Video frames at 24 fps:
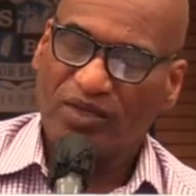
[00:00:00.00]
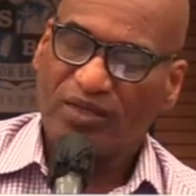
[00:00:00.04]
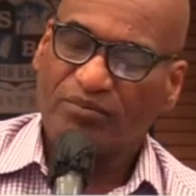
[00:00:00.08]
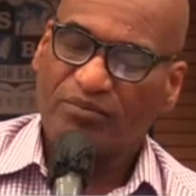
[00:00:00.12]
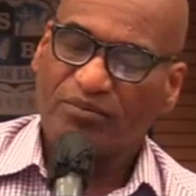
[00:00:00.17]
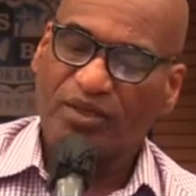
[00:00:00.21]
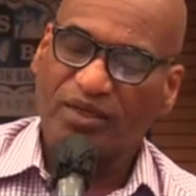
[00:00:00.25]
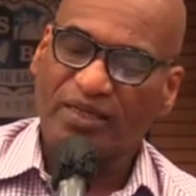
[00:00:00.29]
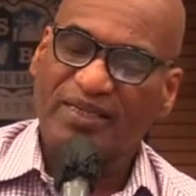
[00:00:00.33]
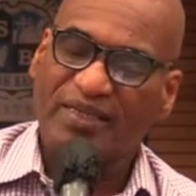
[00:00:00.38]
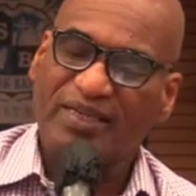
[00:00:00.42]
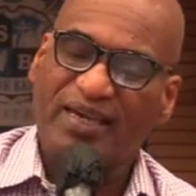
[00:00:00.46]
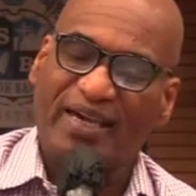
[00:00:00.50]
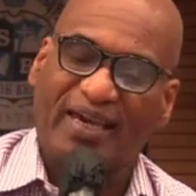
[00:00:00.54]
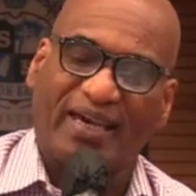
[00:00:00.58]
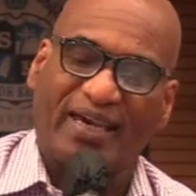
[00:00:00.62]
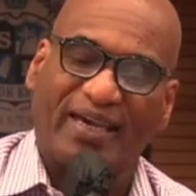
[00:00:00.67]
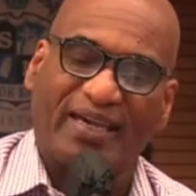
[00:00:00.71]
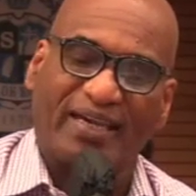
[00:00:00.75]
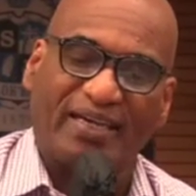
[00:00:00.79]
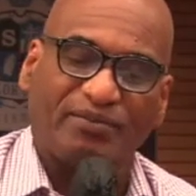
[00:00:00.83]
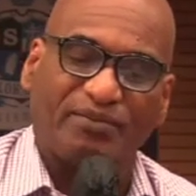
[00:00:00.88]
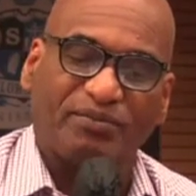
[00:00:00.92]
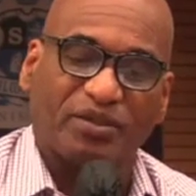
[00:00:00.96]
But
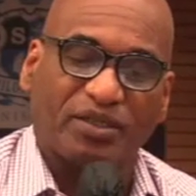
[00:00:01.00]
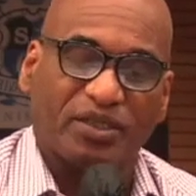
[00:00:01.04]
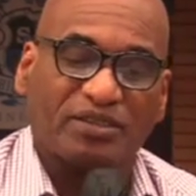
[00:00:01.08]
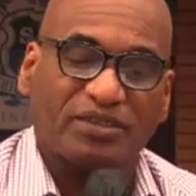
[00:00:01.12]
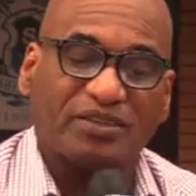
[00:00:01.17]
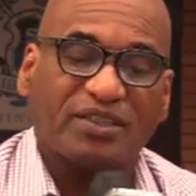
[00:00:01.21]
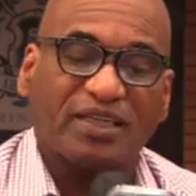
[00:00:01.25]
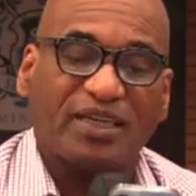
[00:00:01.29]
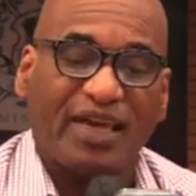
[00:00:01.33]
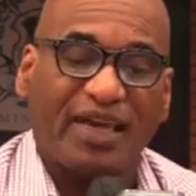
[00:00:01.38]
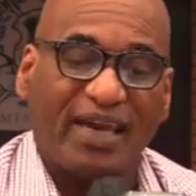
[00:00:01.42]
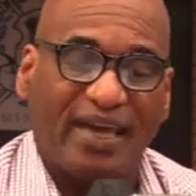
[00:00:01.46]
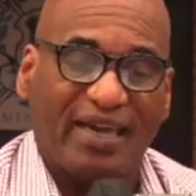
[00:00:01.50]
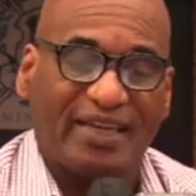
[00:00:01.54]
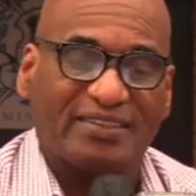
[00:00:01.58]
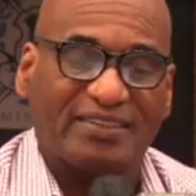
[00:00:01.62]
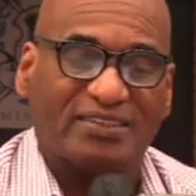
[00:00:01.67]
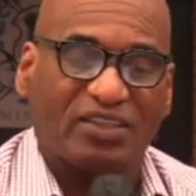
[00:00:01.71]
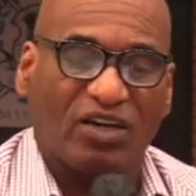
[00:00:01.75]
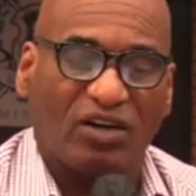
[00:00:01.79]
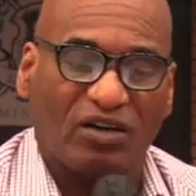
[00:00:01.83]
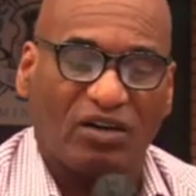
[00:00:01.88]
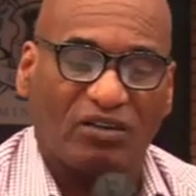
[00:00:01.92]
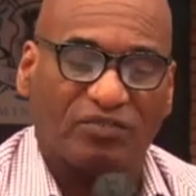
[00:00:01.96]
unto
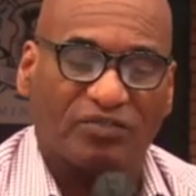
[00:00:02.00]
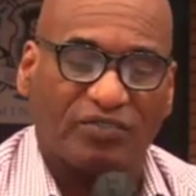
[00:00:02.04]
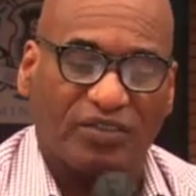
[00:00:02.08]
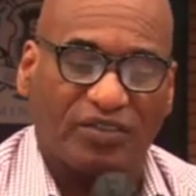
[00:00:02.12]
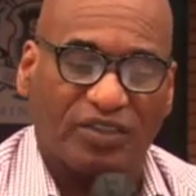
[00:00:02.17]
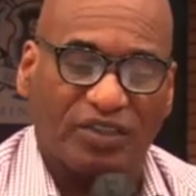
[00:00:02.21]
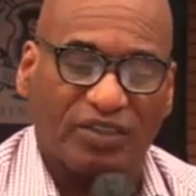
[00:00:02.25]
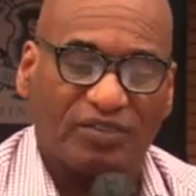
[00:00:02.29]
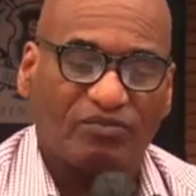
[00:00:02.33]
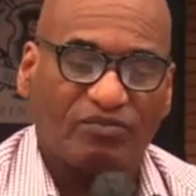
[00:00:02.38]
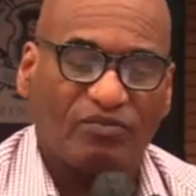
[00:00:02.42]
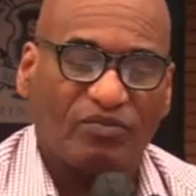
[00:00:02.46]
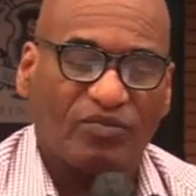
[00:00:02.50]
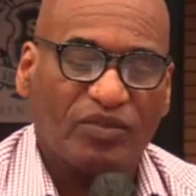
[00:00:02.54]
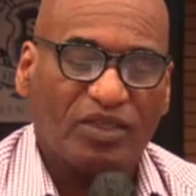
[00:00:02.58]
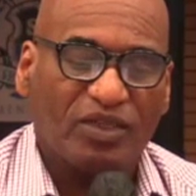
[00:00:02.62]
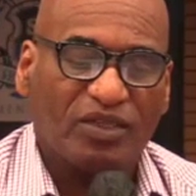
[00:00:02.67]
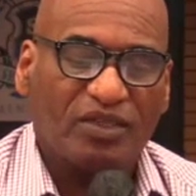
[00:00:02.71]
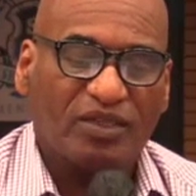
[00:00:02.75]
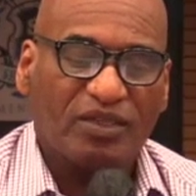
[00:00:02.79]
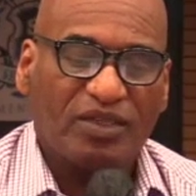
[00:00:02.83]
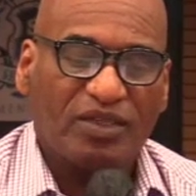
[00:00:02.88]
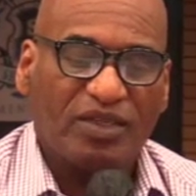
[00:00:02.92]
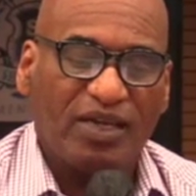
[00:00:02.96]
Cain's offering,
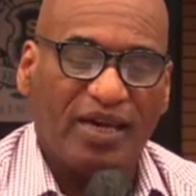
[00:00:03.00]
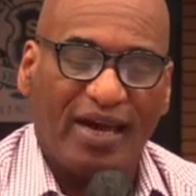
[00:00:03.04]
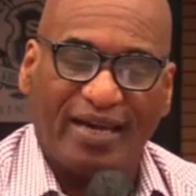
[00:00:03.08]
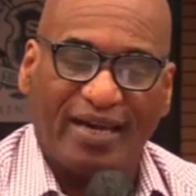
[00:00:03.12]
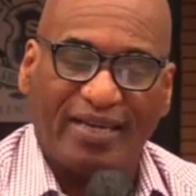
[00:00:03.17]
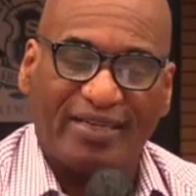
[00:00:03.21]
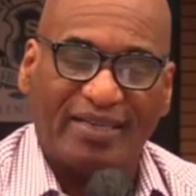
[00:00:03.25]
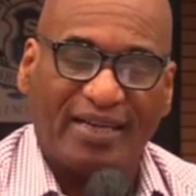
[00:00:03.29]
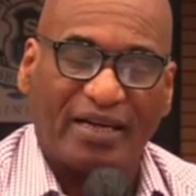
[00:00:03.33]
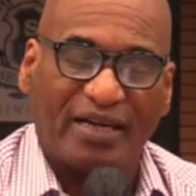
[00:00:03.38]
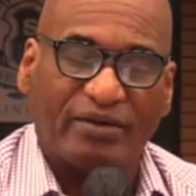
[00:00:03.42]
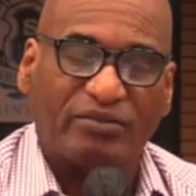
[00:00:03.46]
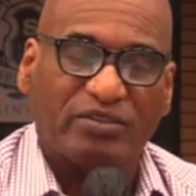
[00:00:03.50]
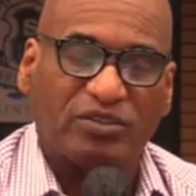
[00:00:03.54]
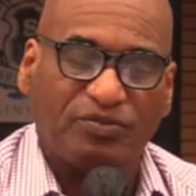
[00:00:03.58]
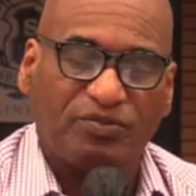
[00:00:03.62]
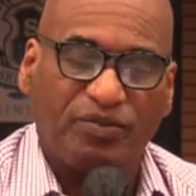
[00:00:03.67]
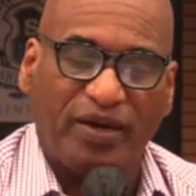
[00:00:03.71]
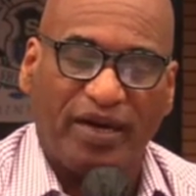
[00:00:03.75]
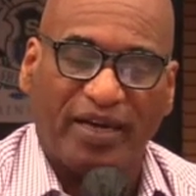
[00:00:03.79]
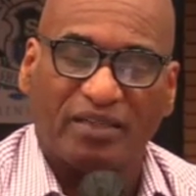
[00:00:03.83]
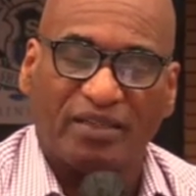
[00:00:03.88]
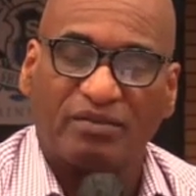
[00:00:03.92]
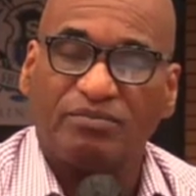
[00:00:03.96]
he had not
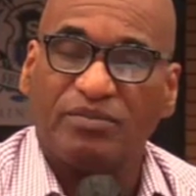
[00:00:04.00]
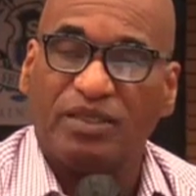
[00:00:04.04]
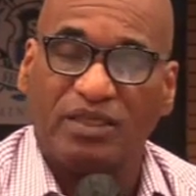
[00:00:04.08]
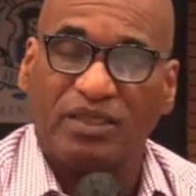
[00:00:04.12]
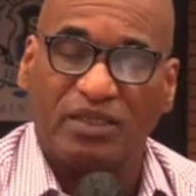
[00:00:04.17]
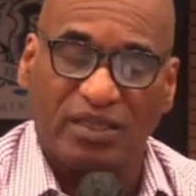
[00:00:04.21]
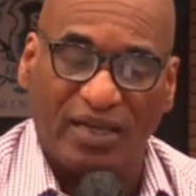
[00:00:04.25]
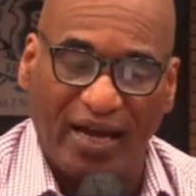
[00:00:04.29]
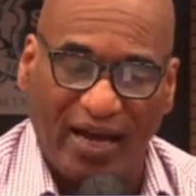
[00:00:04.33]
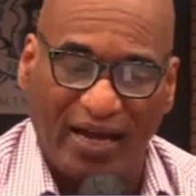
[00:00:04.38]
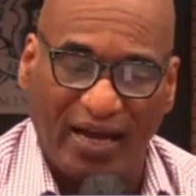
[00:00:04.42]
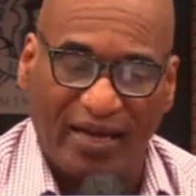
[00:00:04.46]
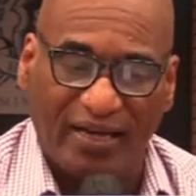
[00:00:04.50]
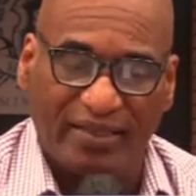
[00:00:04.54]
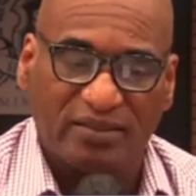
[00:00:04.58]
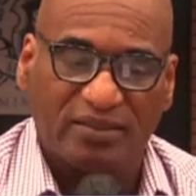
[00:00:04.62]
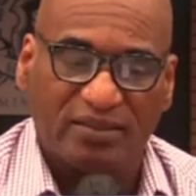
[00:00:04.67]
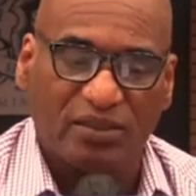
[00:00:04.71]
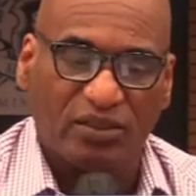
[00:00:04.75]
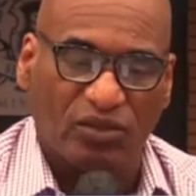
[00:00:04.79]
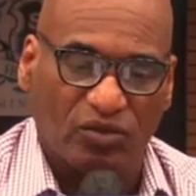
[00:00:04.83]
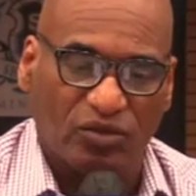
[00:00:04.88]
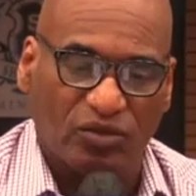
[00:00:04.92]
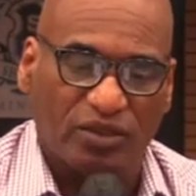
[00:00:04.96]
respect, meaning God,
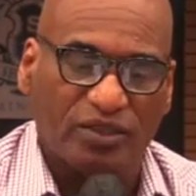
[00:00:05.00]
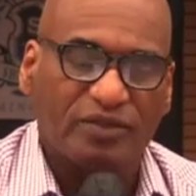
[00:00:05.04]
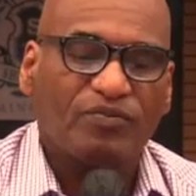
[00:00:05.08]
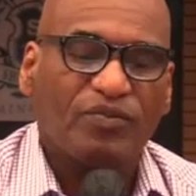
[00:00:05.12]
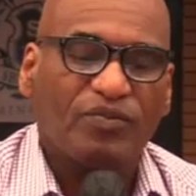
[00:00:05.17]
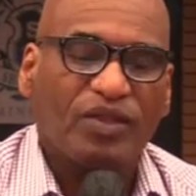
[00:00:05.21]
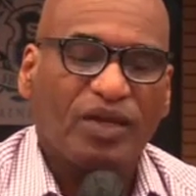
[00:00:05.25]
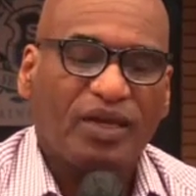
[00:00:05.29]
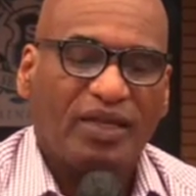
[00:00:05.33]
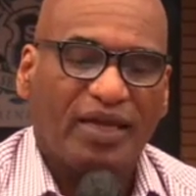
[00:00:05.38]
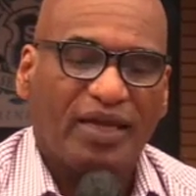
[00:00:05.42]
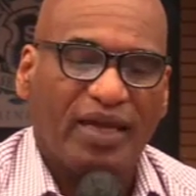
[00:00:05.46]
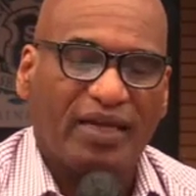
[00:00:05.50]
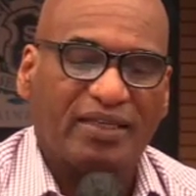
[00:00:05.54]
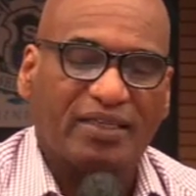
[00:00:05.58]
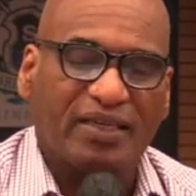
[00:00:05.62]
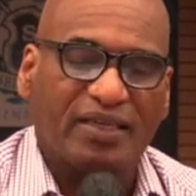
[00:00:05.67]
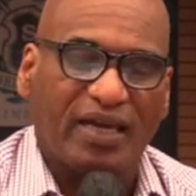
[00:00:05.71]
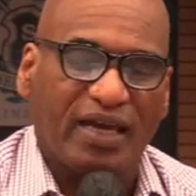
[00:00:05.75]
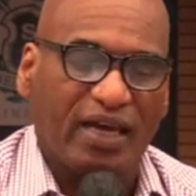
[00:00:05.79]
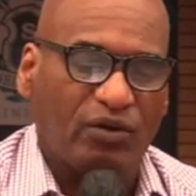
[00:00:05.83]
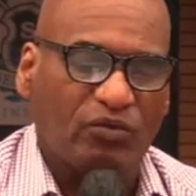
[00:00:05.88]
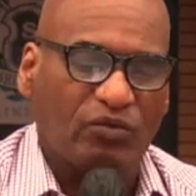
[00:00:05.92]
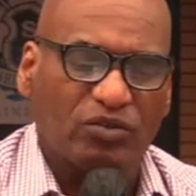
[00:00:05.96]
the Lord. And
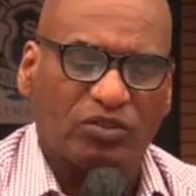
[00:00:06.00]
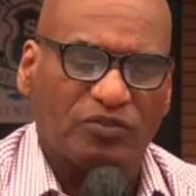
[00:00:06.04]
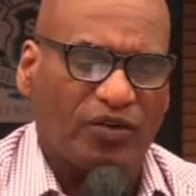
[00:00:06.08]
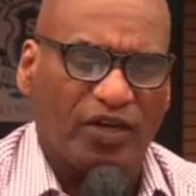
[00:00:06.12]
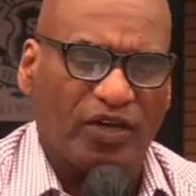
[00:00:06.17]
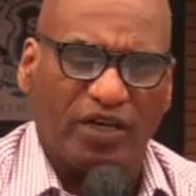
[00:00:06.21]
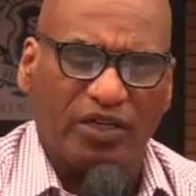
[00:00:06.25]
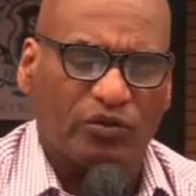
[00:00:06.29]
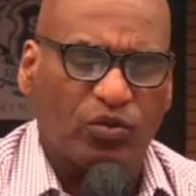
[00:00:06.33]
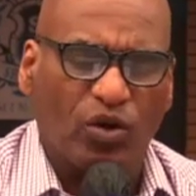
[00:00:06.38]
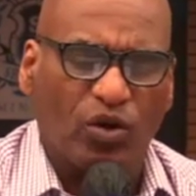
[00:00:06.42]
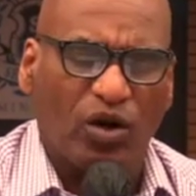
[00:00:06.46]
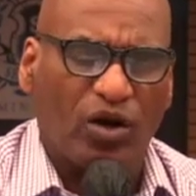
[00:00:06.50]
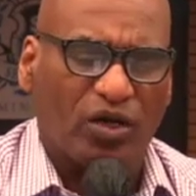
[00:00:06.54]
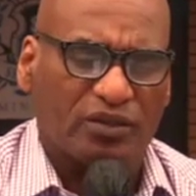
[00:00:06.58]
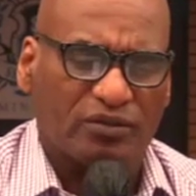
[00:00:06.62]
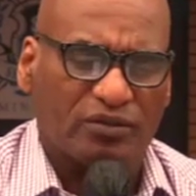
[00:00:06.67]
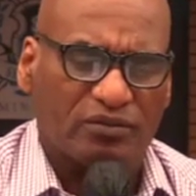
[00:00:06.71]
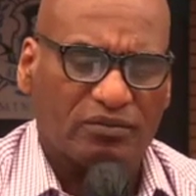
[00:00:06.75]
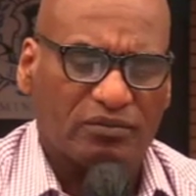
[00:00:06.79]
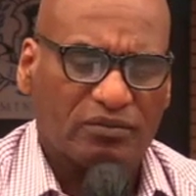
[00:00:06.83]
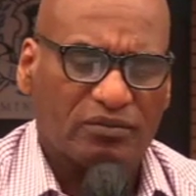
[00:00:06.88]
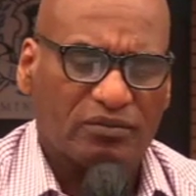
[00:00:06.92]
Cain was very wroth,